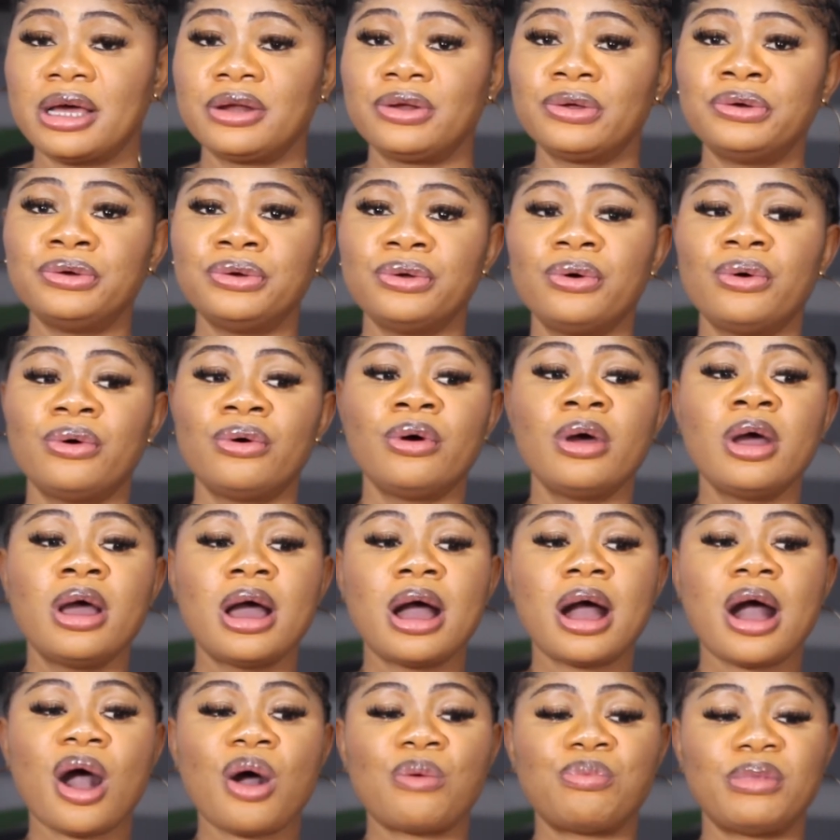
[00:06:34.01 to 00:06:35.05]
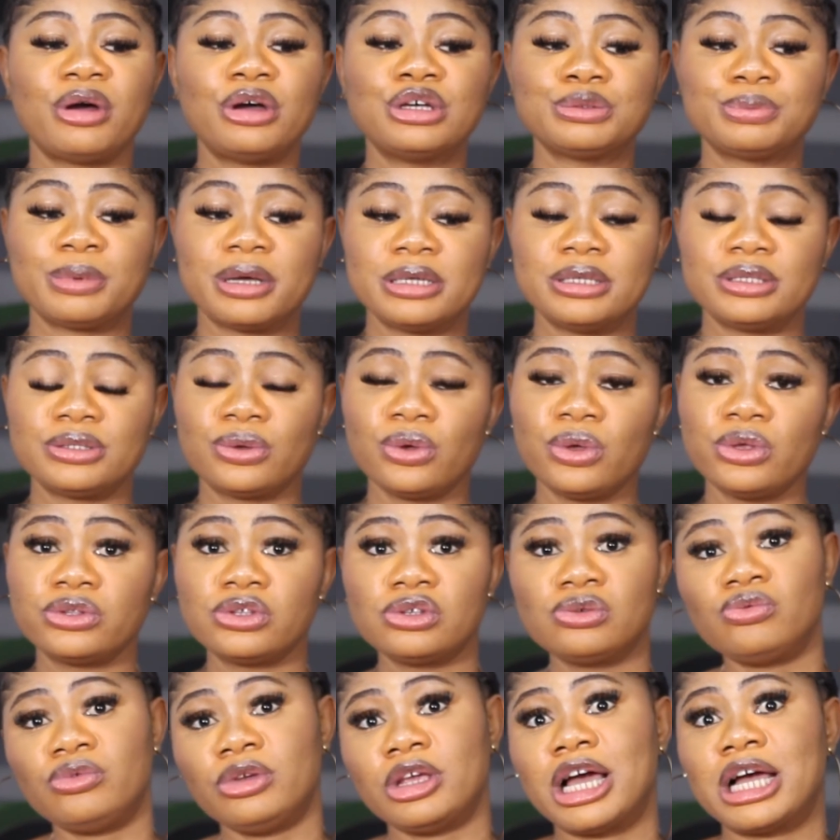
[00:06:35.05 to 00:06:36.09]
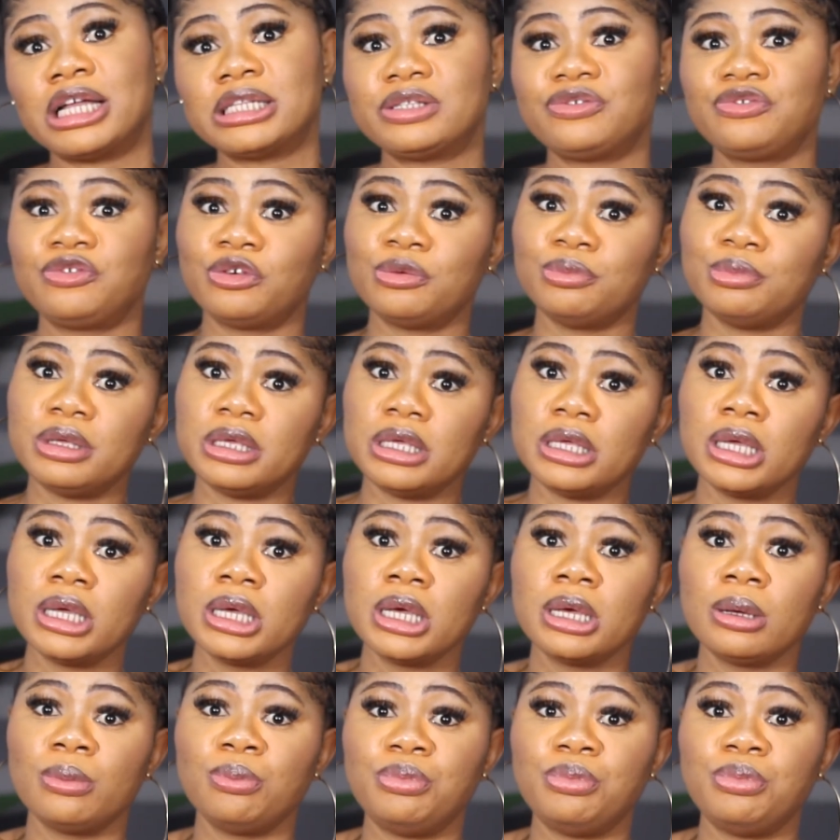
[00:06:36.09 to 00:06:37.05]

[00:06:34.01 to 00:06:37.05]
I don't know how my husband is going to react for me